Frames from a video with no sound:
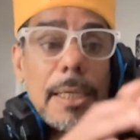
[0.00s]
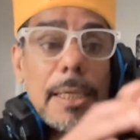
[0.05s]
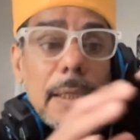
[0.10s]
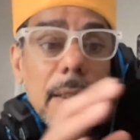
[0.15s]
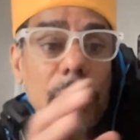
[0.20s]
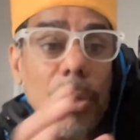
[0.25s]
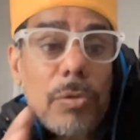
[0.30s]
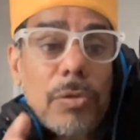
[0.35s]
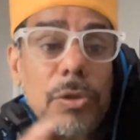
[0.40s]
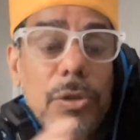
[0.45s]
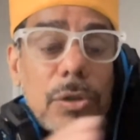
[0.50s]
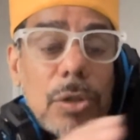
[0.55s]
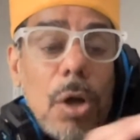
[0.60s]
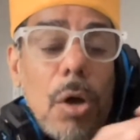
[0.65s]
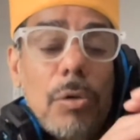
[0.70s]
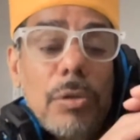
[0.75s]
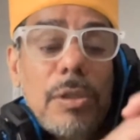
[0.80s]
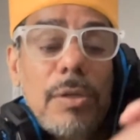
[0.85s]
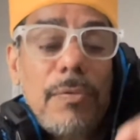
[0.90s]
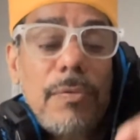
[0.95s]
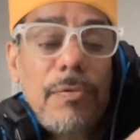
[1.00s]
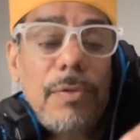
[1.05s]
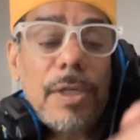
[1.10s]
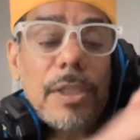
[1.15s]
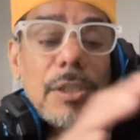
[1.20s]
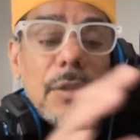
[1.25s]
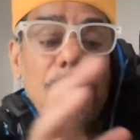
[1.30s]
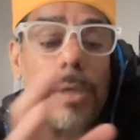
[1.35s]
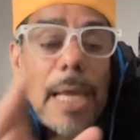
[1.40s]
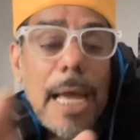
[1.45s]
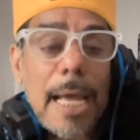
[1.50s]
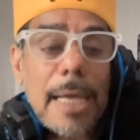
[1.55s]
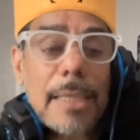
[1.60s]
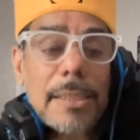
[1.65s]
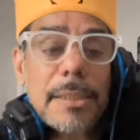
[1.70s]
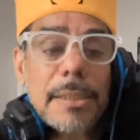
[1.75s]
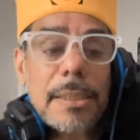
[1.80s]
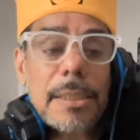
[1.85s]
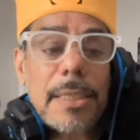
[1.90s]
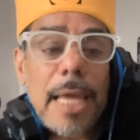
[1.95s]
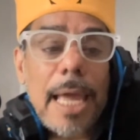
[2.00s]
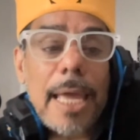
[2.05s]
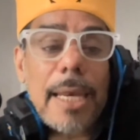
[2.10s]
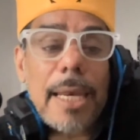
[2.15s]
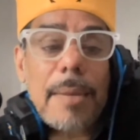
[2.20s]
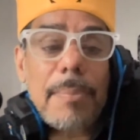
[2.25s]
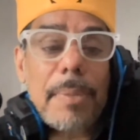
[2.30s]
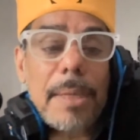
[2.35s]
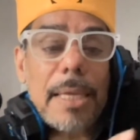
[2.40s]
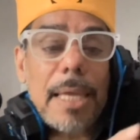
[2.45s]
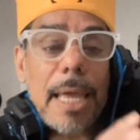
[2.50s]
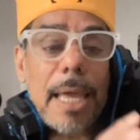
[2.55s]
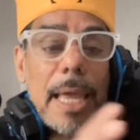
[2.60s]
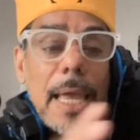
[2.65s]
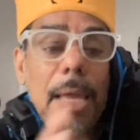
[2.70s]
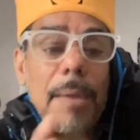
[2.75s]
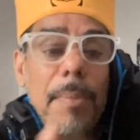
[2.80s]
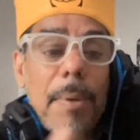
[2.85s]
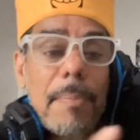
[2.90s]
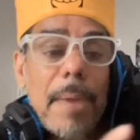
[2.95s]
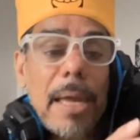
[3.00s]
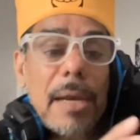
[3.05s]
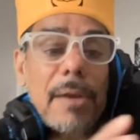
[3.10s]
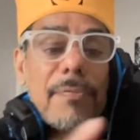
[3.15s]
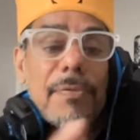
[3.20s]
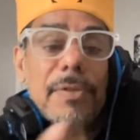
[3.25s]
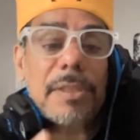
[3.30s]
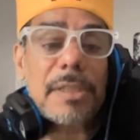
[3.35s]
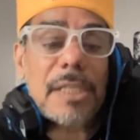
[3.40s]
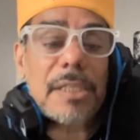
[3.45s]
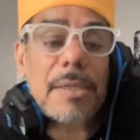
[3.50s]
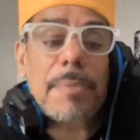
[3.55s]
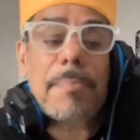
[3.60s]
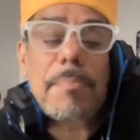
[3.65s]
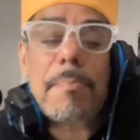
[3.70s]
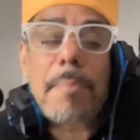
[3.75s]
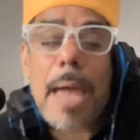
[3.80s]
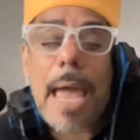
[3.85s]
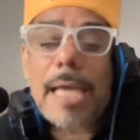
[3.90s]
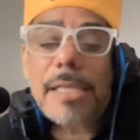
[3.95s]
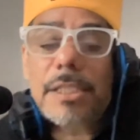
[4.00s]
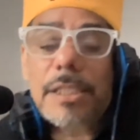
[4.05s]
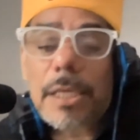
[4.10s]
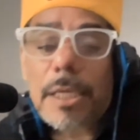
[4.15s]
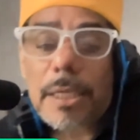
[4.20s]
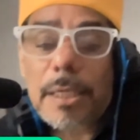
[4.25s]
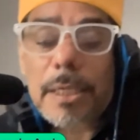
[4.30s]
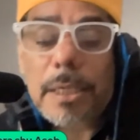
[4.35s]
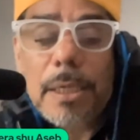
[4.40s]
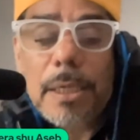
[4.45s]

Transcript: those tones, he visualized it, and it became a manifestation. Magic.